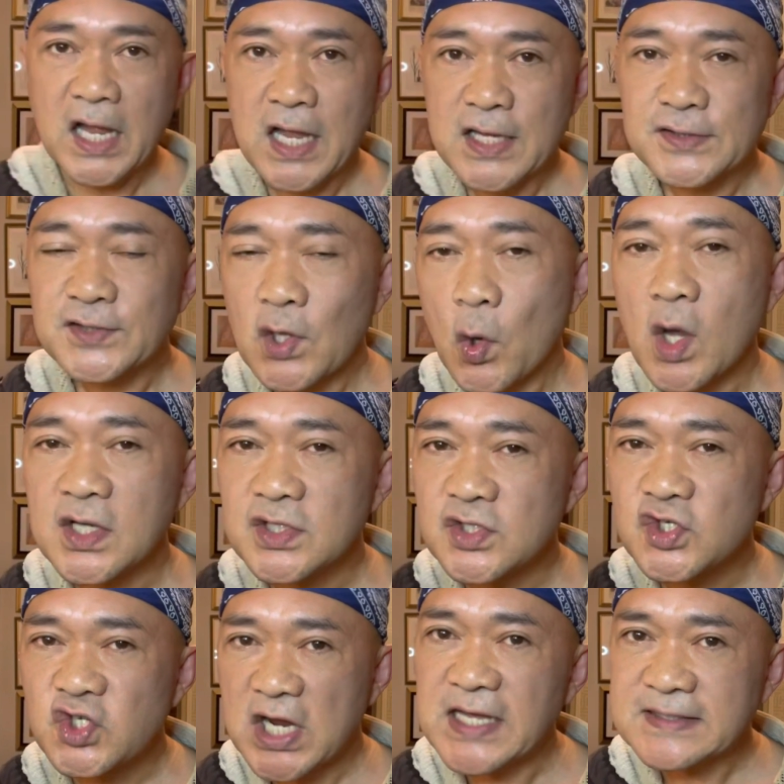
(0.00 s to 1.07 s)
So
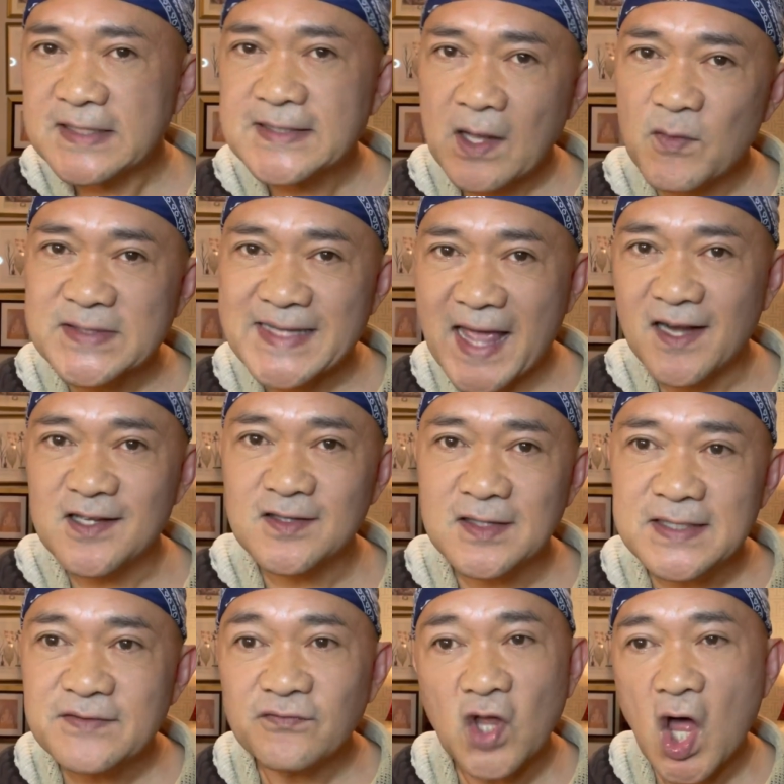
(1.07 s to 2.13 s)
just as I was editing
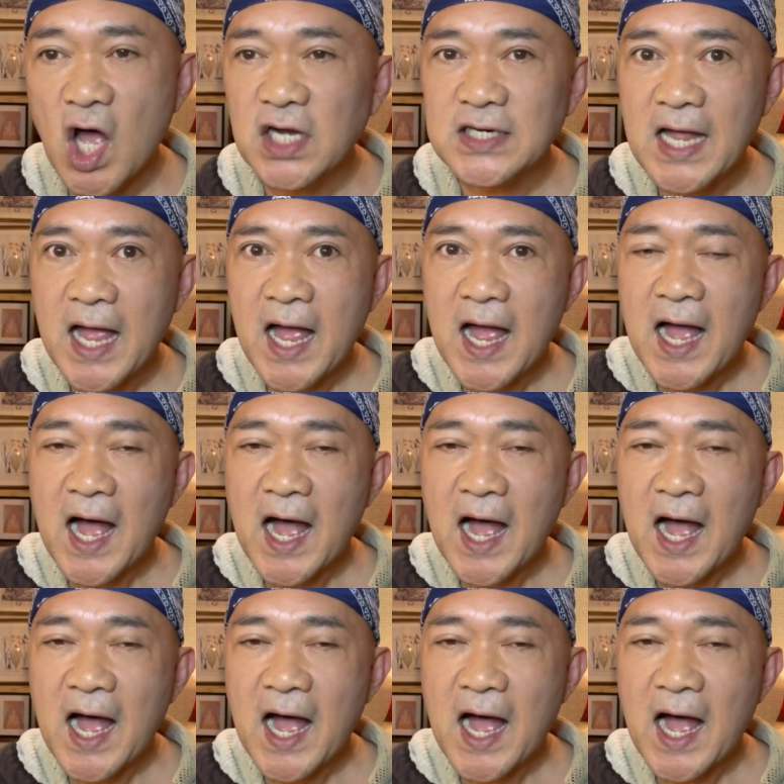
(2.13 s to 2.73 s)
this vlog,